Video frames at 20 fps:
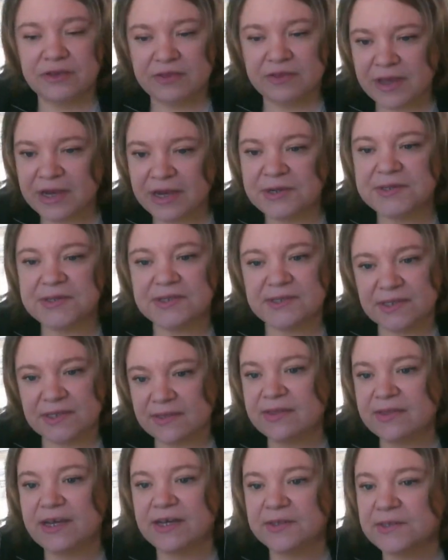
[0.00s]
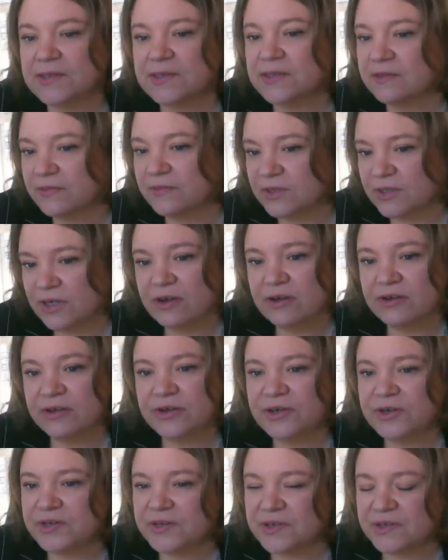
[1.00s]
thousands and thousands of
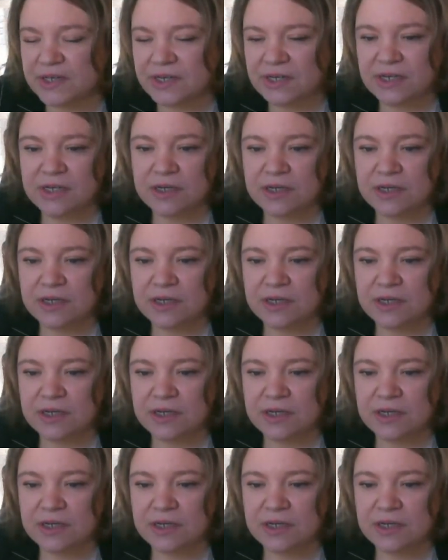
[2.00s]
dollars.